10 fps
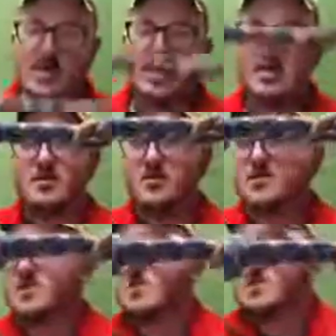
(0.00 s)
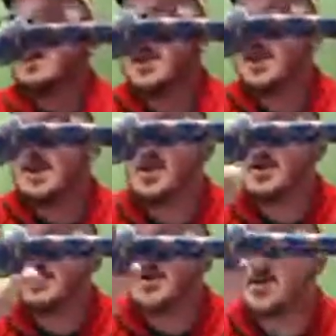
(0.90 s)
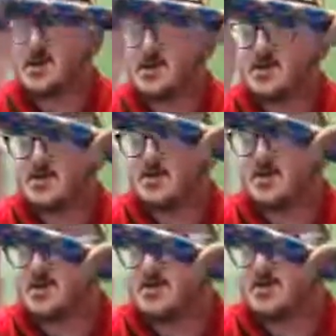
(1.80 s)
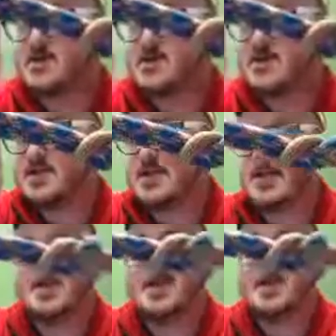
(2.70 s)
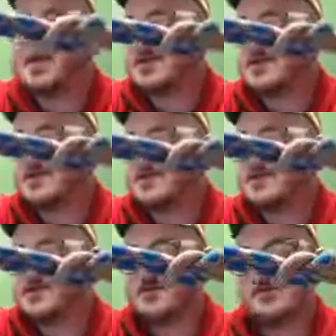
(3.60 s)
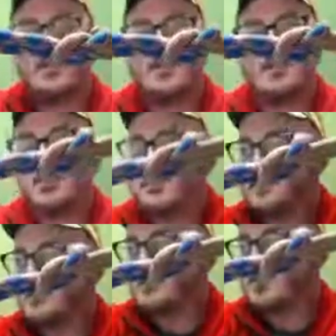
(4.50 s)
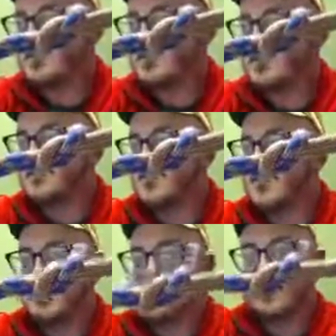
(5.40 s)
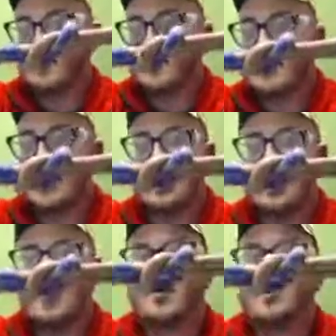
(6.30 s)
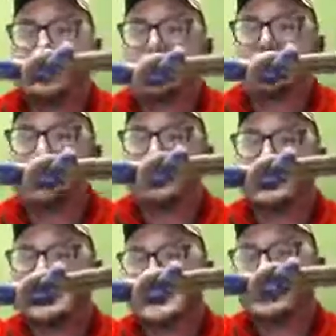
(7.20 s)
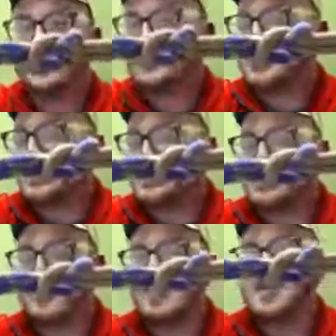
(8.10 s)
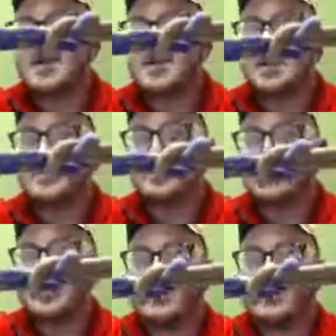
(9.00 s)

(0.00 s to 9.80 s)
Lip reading: And you can do these quick tie-offs on it. All right. So you see at the ends here. All right. I've tied off with what some people call a courtesy knot or a